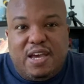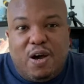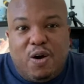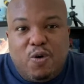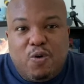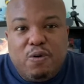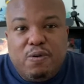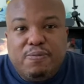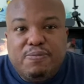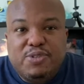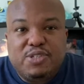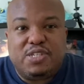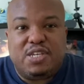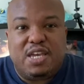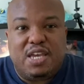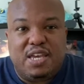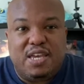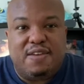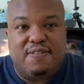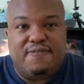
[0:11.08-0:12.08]

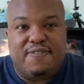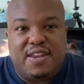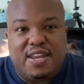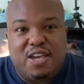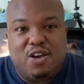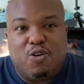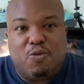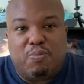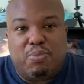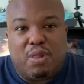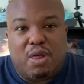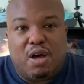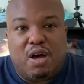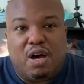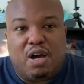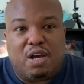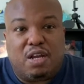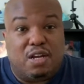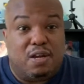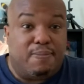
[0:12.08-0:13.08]
OMC video
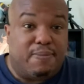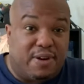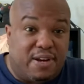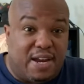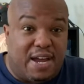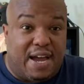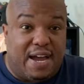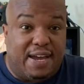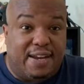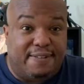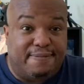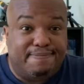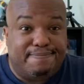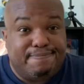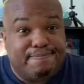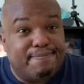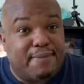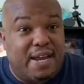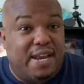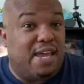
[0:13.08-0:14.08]
blog number 9.
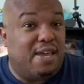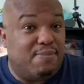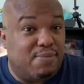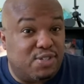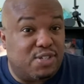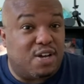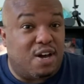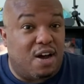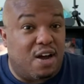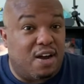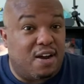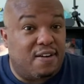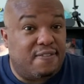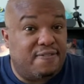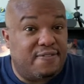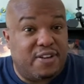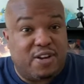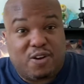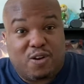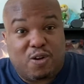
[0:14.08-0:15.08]
My name is
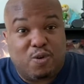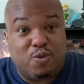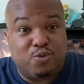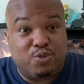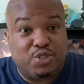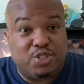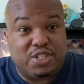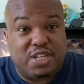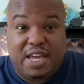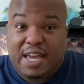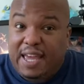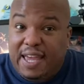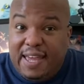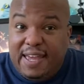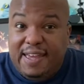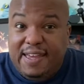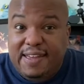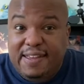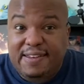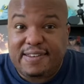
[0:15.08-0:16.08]
Garv, your host,
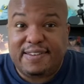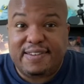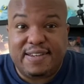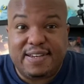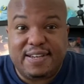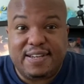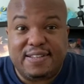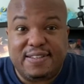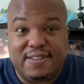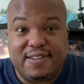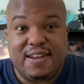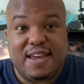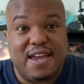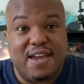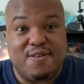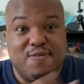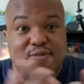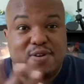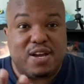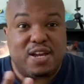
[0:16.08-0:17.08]
and today
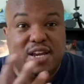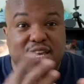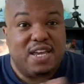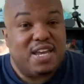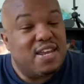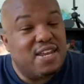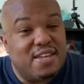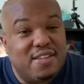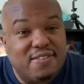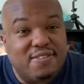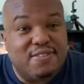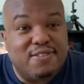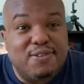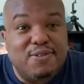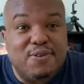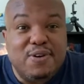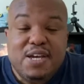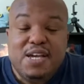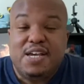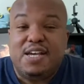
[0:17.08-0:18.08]
we're going to get
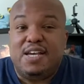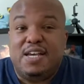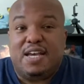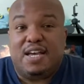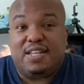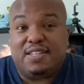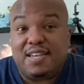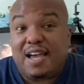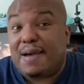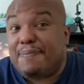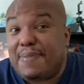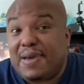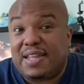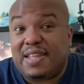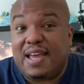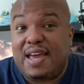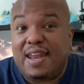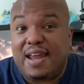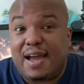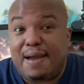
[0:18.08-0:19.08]
into a topic
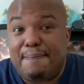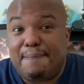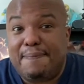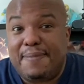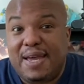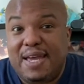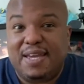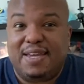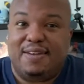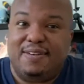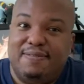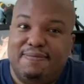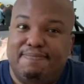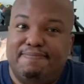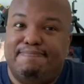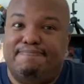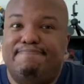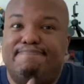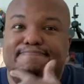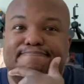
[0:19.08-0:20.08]
that
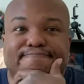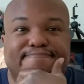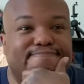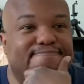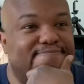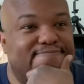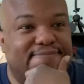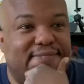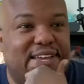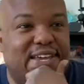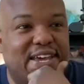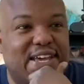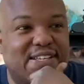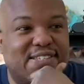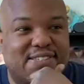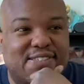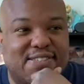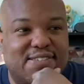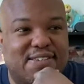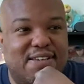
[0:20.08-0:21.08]
I
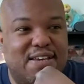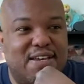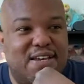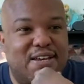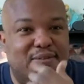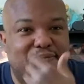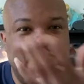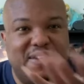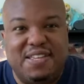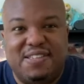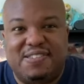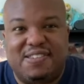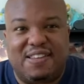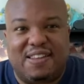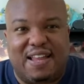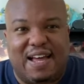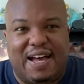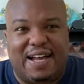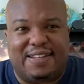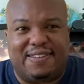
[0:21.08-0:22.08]
guess means a
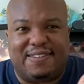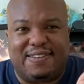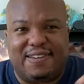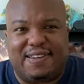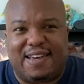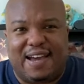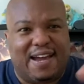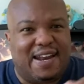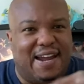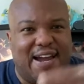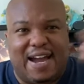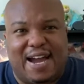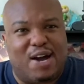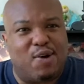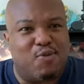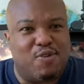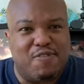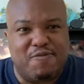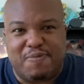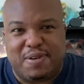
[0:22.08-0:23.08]
lot to kind of how
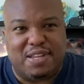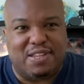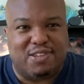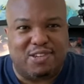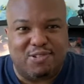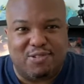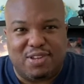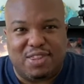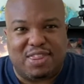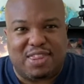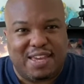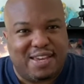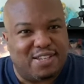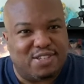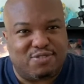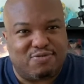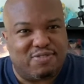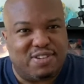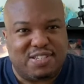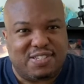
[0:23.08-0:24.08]
we've been doing
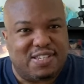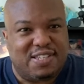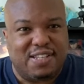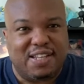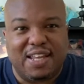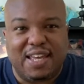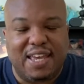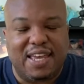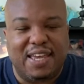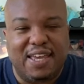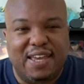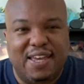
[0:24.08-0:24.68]
things recently.